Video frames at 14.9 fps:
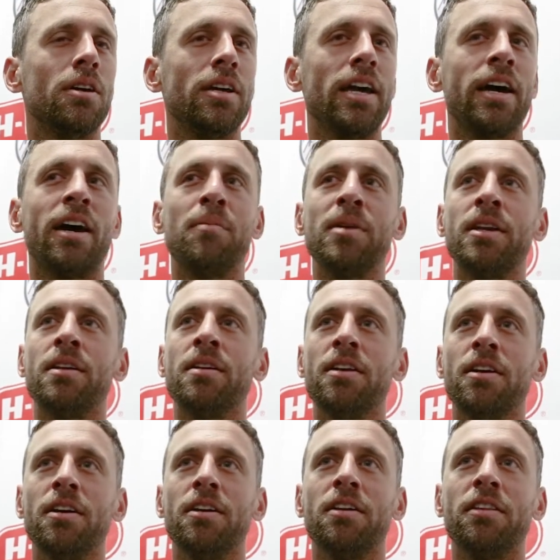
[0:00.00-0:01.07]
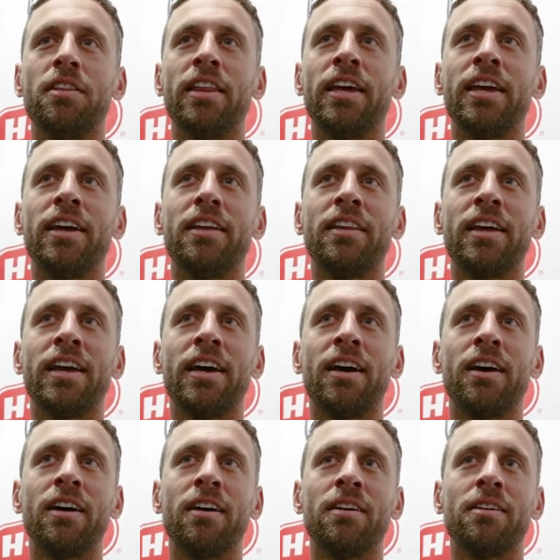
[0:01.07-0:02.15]
Yeah, I mean,
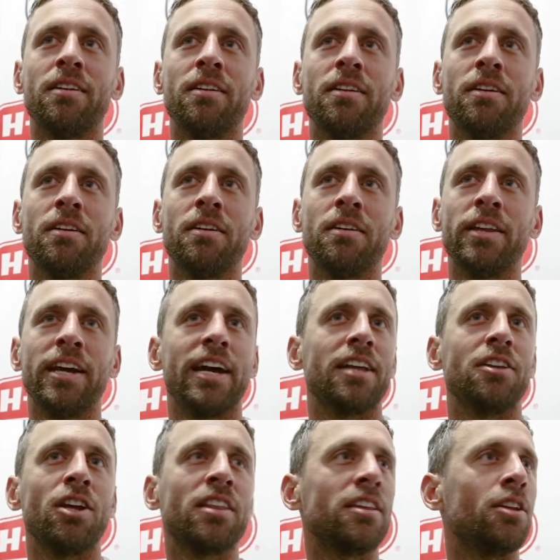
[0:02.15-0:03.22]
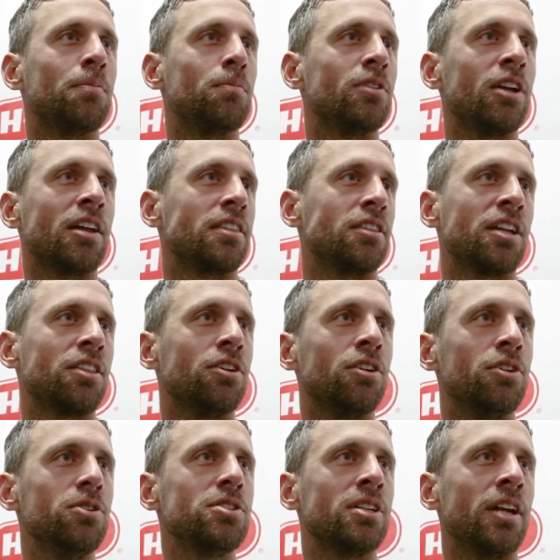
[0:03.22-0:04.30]
they had nothing to
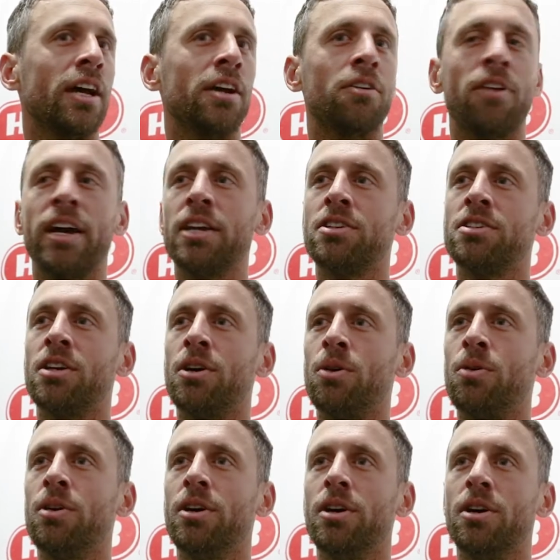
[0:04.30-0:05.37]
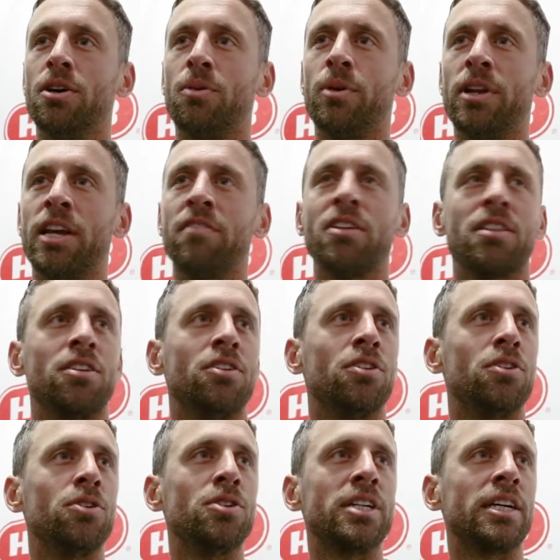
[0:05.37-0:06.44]
lose tonight, right? So when they have nothing to
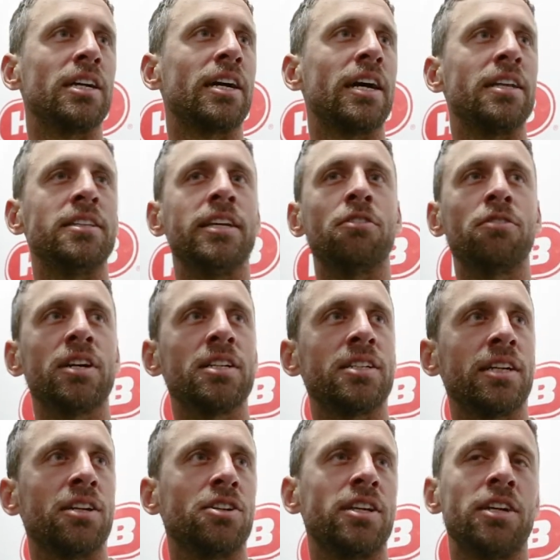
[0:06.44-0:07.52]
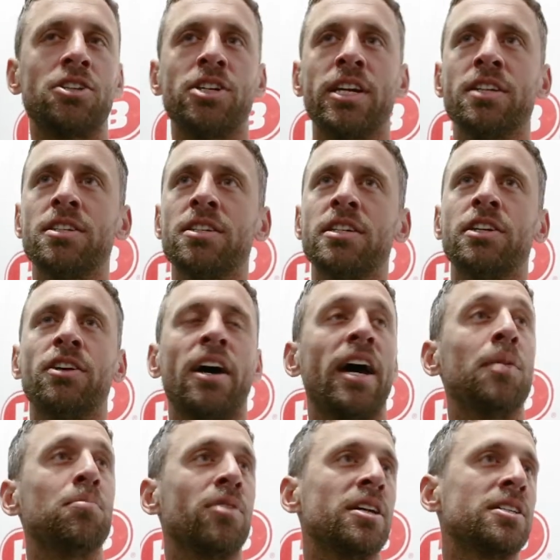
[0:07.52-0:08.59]
lose, they can kind of take risks. They can take chances. They're
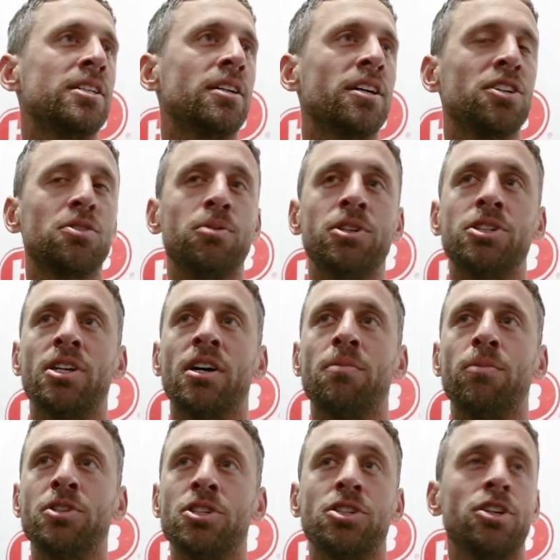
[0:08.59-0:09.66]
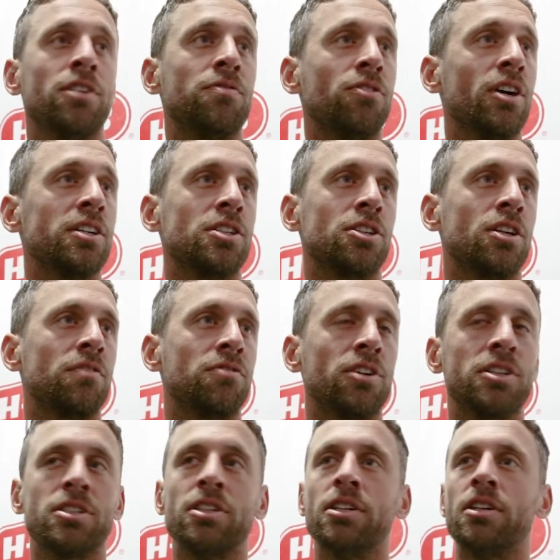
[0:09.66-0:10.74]
high pressing us, which is good for us. It's good for
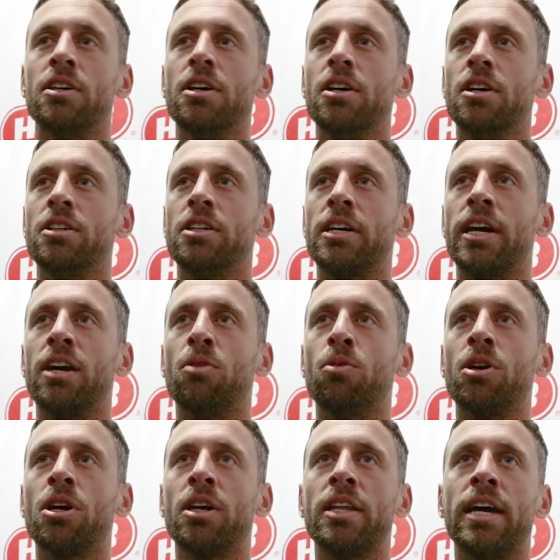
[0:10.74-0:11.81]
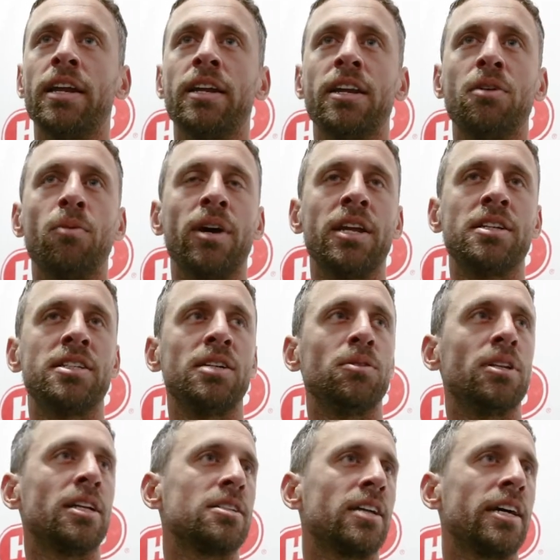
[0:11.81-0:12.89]
us to kind of work on that anyway and see what
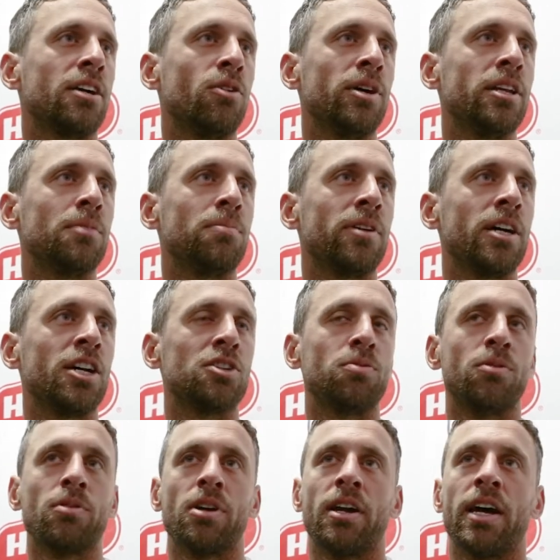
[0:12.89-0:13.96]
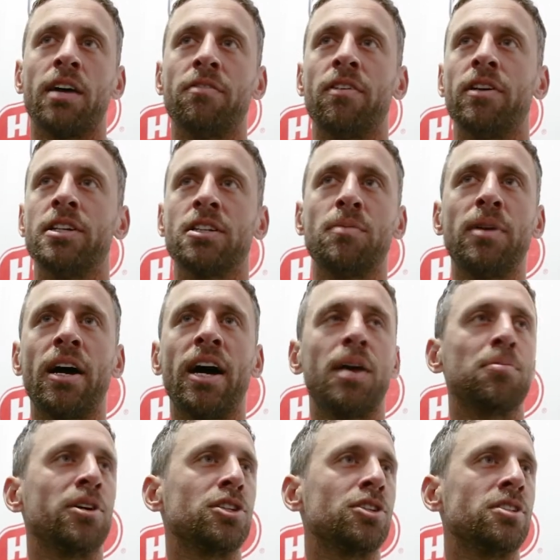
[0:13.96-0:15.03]
that's like going into playoffs. When it's going to be a high
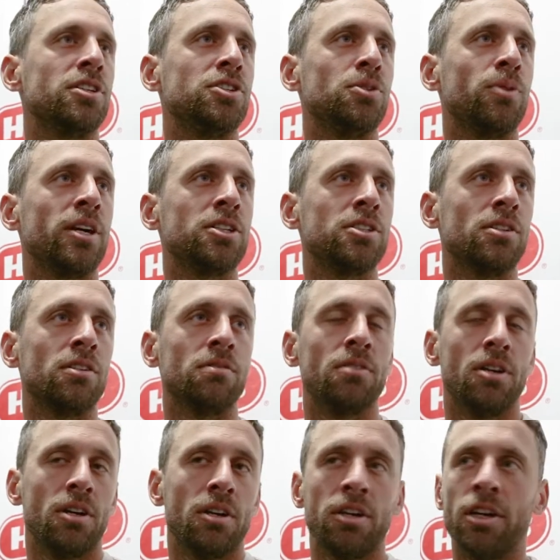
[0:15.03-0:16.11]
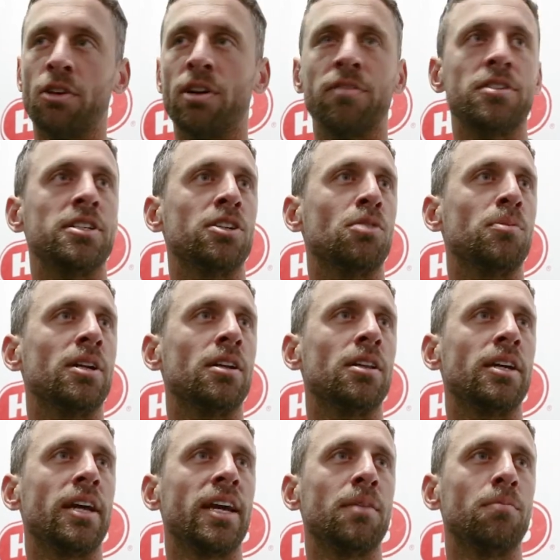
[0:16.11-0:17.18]
pressure situation, you know, every single minute of
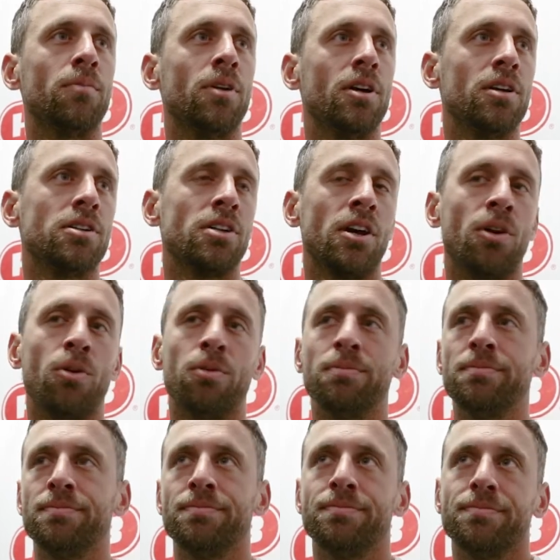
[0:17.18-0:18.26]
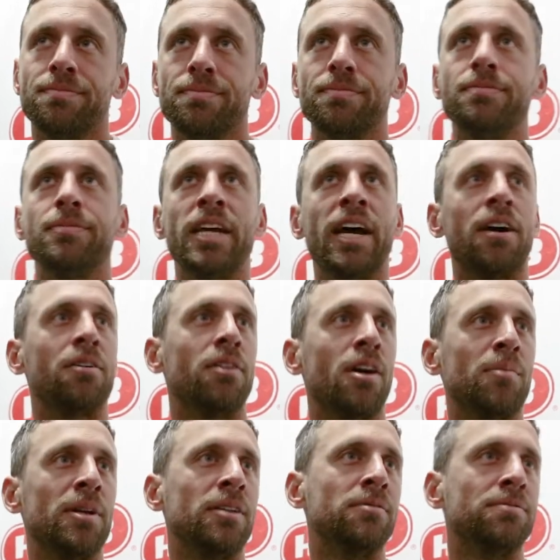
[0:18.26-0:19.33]
the game. So, yeah,
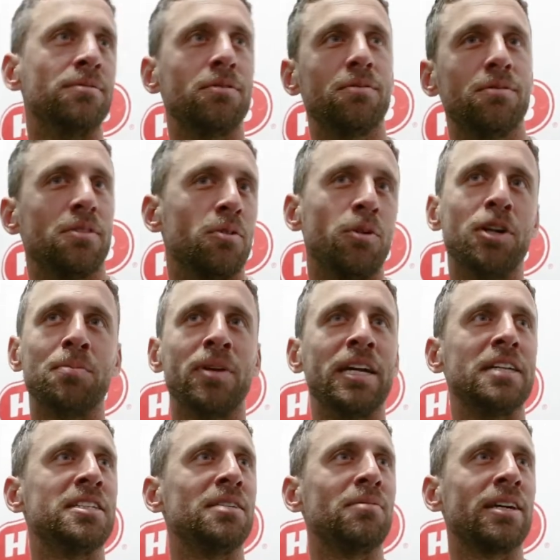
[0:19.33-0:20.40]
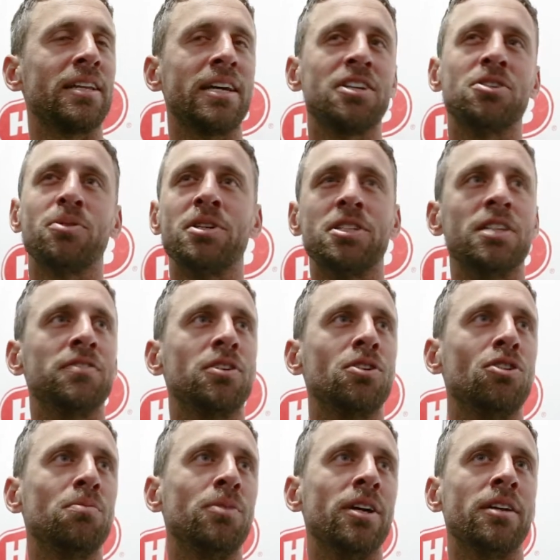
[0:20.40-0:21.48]
I mean, when you're playing a team like that, it's always
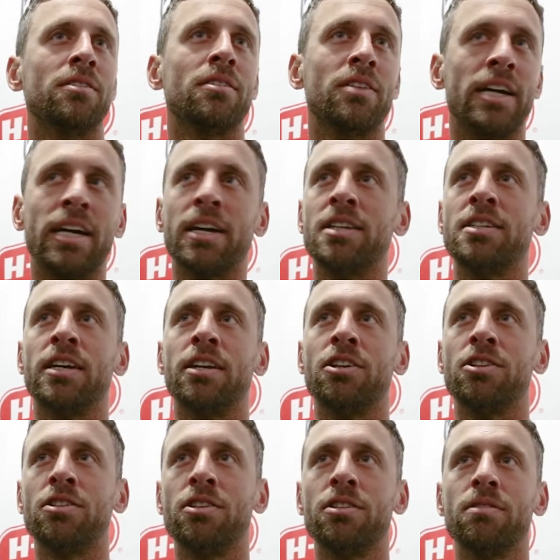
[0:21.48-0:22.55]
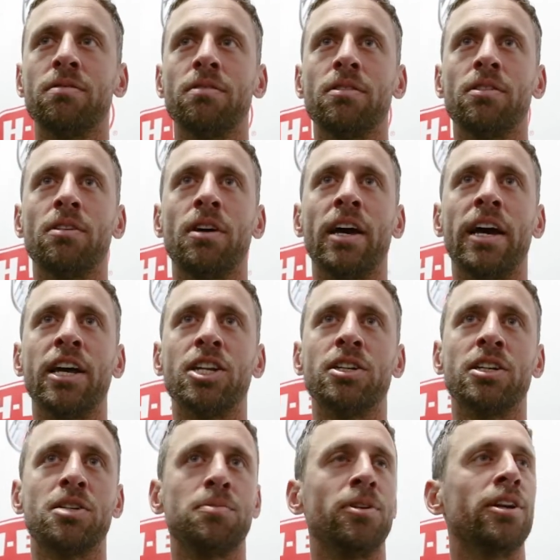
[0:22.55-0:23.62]
difficult. But like I said, as
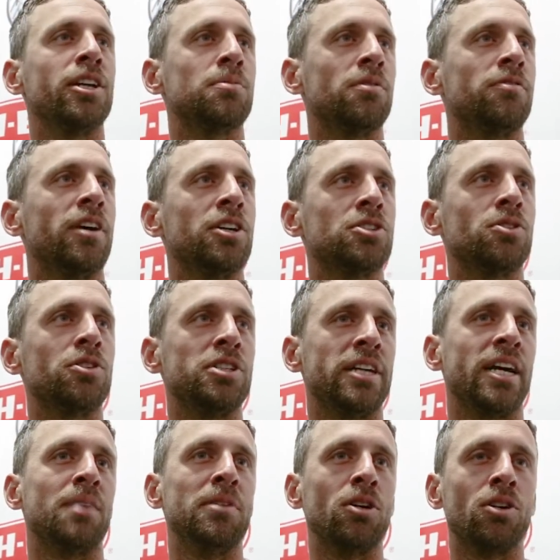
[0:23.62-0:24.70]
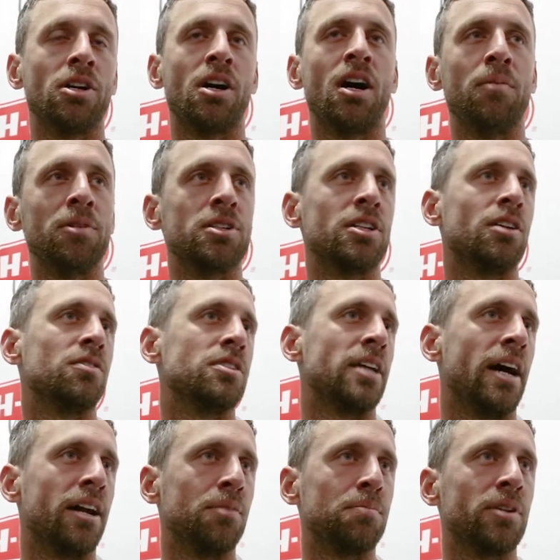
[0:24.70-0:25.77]
experienced professionals, you got to be able to calm yourselves
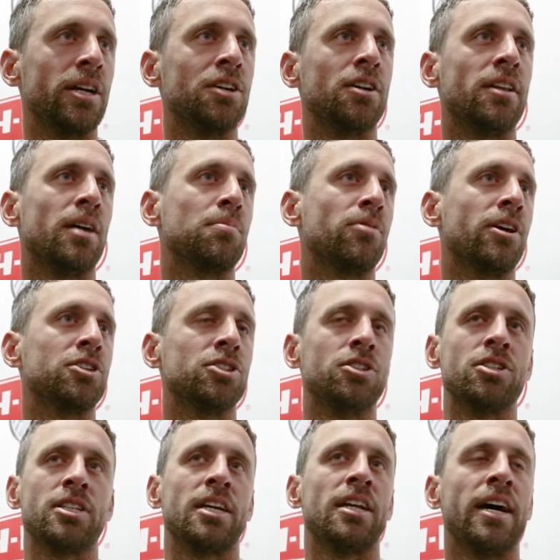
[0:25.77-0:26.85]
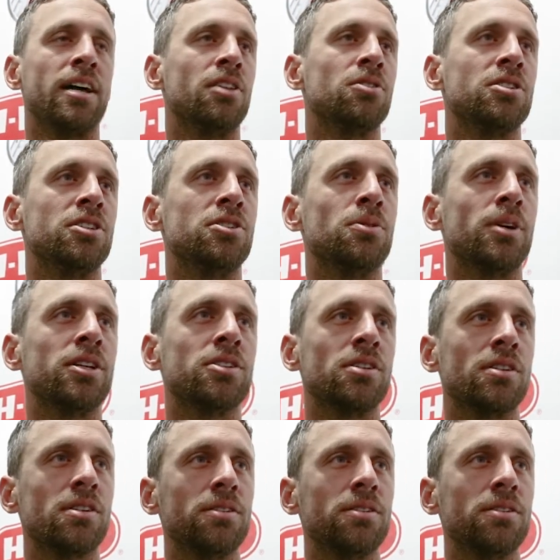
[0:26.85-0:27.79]
down and play under that pressure and just get out of those situations.